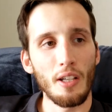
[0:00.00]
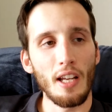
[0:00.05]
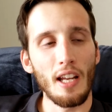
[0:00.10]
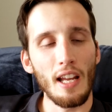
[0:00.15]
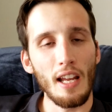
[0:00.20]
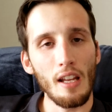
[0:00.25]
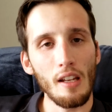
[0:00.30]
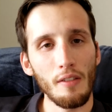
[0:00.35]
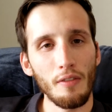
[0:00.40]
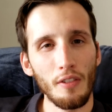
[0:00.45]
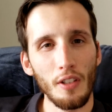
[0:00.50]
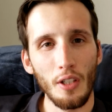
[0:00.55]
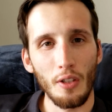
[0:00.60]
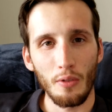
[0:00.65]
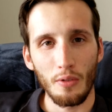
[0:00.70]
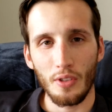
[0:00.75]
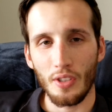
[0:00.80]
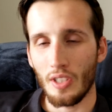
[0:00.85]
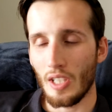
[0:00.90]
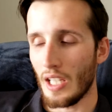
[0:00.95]
if you
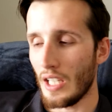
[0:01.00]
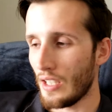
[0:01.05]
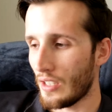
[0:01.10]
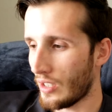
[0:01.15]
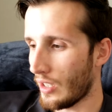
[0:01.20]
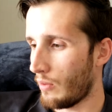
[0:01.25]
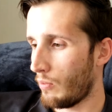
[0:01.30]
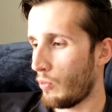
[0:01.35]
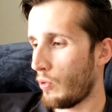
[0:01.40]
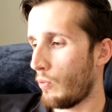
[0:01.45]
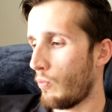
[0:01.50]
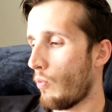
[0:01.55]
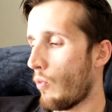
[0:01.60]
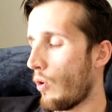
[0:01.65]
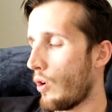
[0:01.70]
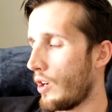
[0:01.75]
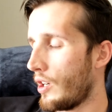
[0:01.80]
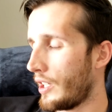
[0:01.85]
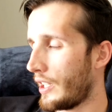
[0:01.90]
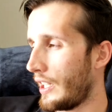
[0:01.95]
see someone
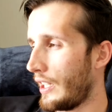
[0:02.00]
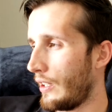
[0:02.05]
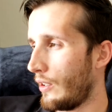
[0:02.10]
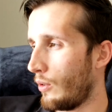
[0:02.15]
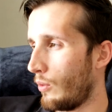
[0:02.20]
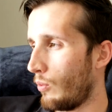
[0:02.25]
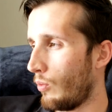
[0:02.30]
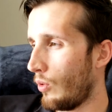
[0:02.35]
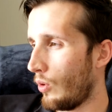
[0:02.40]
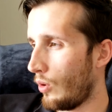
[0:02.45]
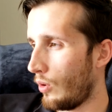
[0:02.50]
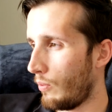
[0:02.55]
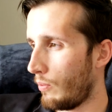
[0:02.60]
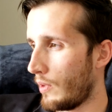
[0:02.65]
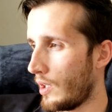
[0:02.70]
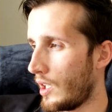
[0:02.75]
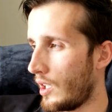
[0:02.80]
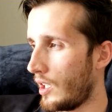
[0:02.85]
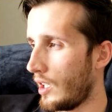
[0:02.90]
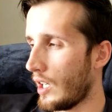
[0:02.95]
working at
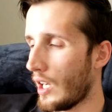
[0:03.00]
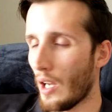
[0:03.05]
Walmart,